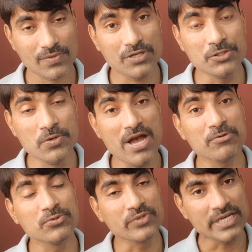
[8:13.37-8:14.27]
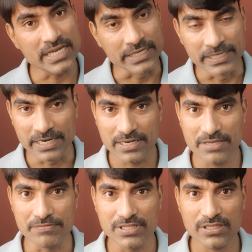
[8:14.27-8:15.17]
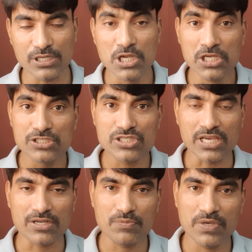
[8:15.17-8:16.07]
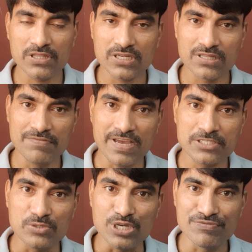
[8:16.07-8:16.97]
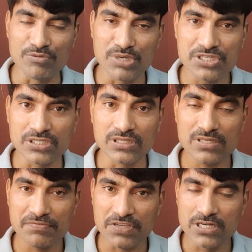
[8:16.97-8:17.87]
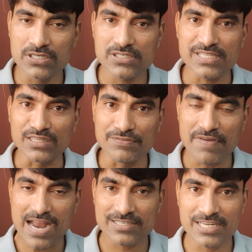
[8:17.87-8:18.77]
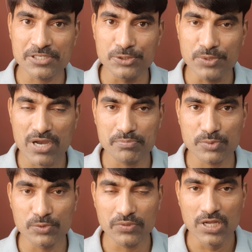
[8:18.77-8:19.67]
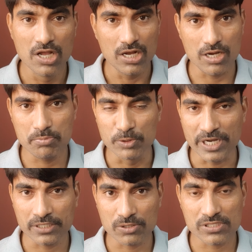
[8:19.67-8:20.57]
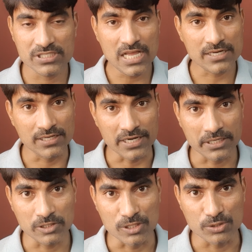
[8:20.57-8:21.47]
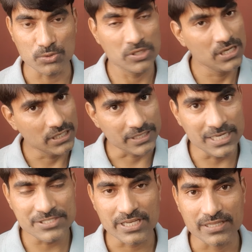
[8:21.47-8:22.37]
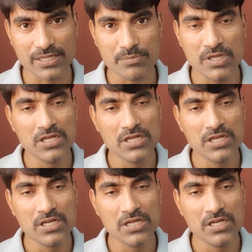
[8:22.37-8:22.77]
You have to reread everything. Check whether the factual information, the figures and the facts that you have put across, they are correct or no. Recheck them.